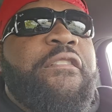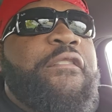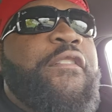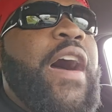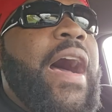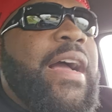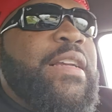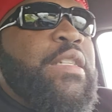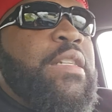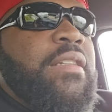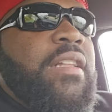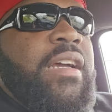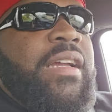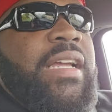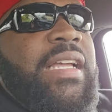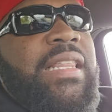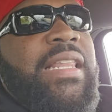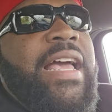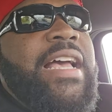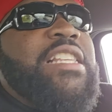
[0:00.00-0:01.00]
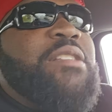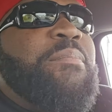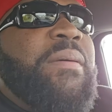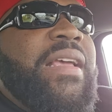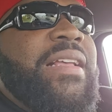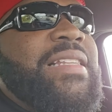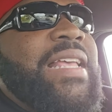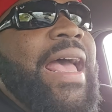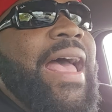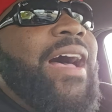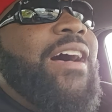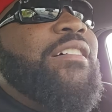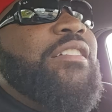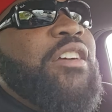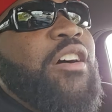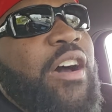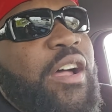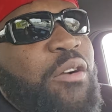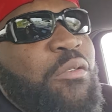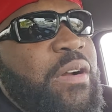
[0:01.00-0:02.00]
Fox looking lesbians, hell
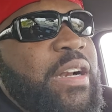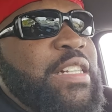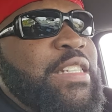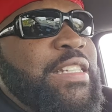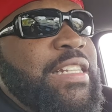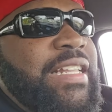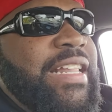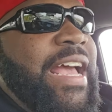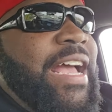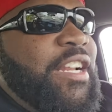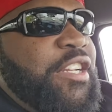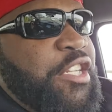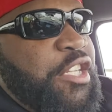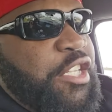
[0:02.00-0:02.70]
no, I don't want to see that